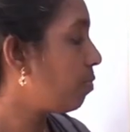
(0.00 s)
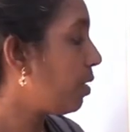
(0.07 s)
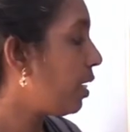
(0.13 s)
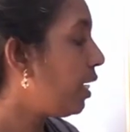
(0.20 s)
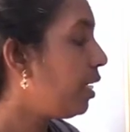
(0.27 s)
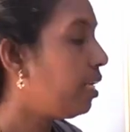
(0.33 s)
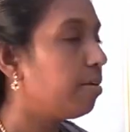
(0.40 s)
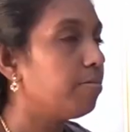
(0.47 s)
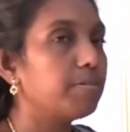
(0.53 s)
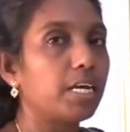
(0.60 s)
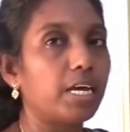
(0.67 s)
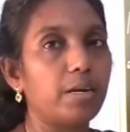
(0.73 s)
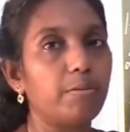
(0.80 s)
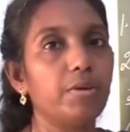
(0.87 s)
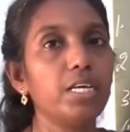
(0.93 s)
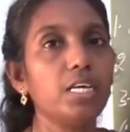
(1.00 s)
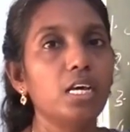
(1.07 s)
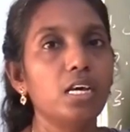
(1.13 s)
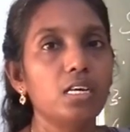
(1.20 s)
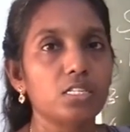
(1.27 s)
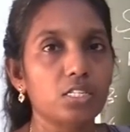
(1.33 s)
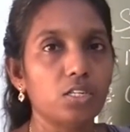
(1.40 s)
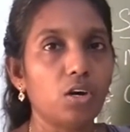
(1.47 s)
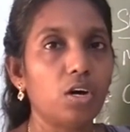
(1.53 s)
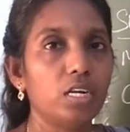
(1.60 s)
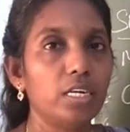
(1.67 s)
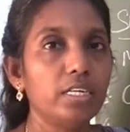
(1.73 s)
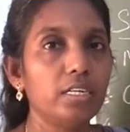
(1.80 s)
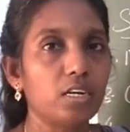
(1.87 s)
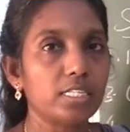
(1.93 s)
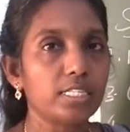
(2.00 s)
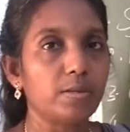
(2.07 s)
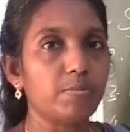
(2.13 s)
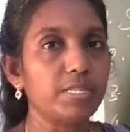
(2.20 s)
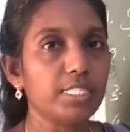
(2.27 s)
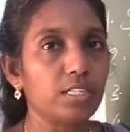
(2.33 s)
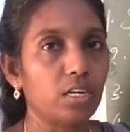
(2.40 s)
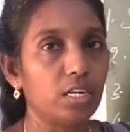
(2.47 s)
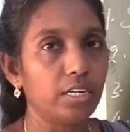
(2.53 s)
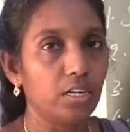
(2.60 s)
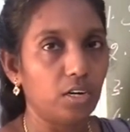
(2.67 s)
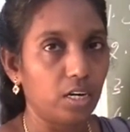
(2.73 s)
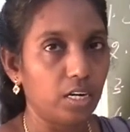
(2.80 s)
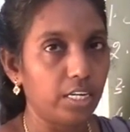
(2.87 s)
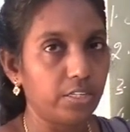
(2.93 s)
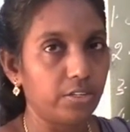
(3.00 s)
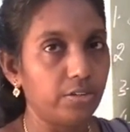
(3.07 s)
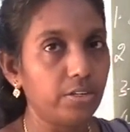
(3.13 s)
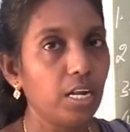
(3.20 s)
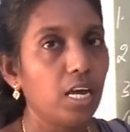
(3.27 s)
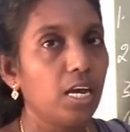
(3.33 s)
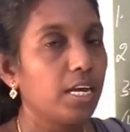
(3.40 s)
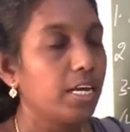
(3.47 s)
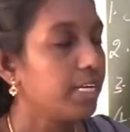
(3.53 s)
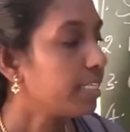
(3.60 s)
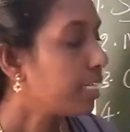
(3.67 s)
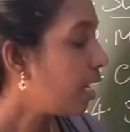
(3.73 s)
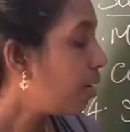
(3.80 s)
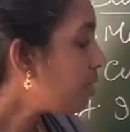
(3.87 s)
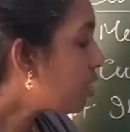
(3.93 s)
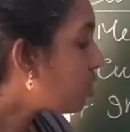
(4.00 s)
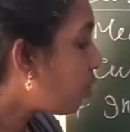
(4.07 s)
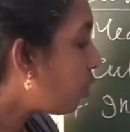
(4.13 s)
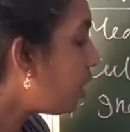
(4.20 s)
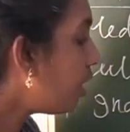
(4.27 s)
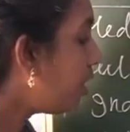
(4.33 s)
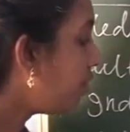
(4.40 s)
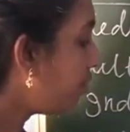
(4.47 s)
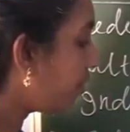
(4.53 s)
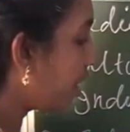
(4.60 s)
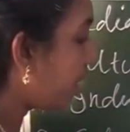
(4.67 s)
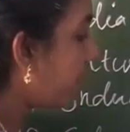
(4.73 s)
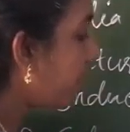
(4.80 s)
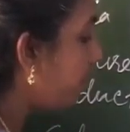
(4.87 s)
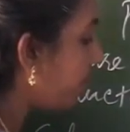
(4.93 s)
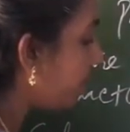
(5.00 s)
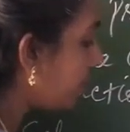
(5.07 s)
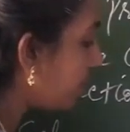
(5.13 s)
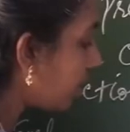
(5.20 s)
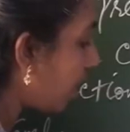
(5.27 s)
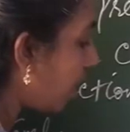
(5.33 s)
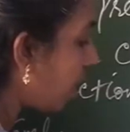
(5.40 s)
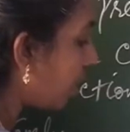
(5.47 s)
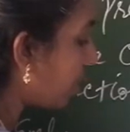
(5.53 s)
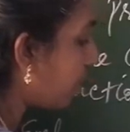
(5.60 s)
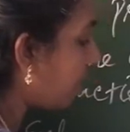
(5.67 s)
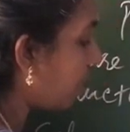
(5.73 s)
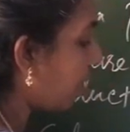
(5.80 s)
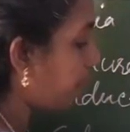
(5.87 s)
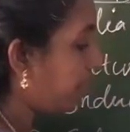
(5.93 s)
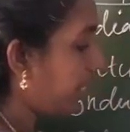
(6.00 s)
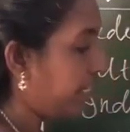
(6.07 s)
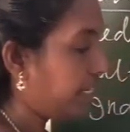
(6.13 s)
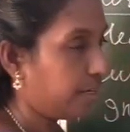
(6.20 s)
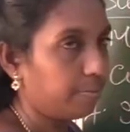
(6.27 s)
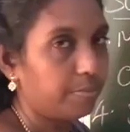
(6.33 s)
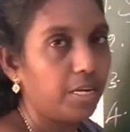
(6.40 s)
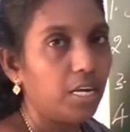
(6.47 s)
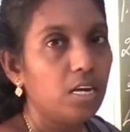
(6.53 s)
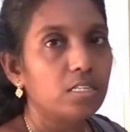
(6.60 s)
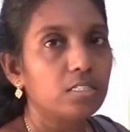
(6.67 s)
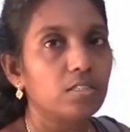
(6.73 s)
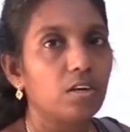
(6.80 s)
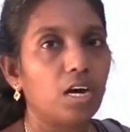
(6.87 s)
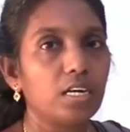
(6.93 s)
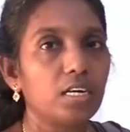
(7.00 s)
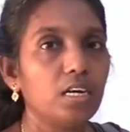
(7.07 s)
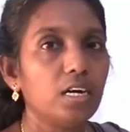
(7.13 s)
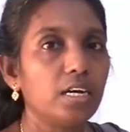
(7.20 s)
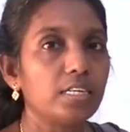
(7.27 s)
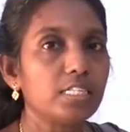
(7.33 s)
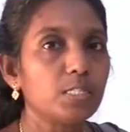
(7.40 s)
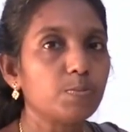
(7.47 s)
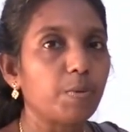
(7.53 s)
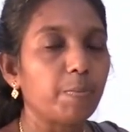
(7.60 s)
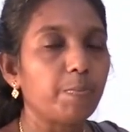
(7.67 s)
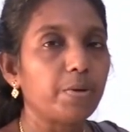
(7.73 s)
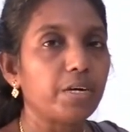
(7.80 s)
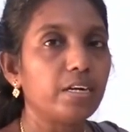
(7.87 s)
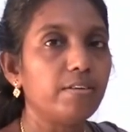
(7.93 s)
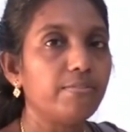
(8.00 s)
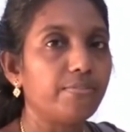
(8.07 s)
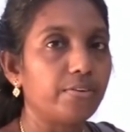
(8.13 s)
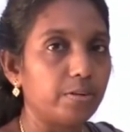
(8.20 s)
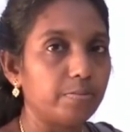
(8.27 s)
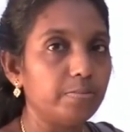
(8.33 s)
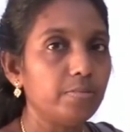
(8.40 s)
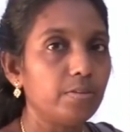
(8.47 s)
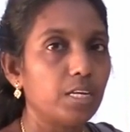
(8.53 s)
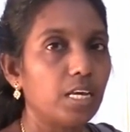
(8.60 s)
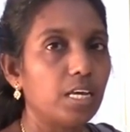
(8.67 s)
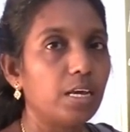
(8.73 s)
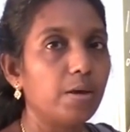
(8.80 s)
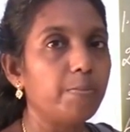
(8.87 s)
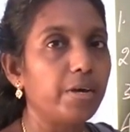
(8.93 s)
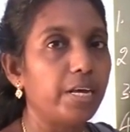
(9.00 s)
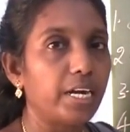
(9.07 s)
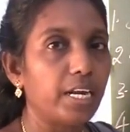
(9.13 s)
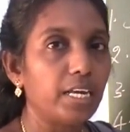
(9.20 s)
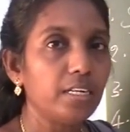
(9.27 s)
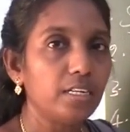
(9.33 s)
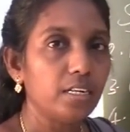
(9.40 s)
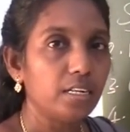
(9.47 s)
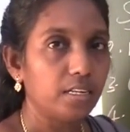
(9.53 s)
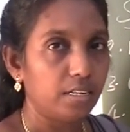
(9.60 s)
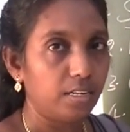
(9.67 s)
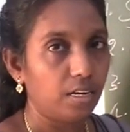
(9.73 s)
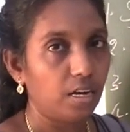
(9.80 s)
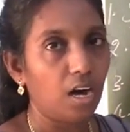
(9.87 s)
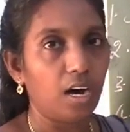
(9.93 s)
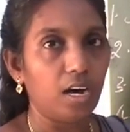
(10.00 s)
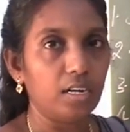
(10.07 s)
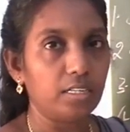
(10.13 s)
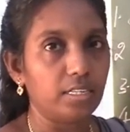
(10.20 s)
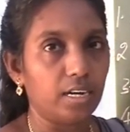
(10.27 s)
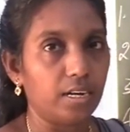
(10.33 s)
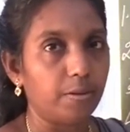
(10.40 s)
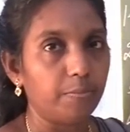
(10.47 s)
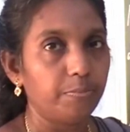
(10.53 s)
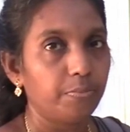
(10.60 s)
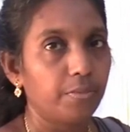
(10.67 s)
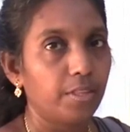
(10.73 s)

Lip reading: medium can be solid or semi-solid or liquid. It can be solidified with agar medium. So, agar is prepared from a marine alga.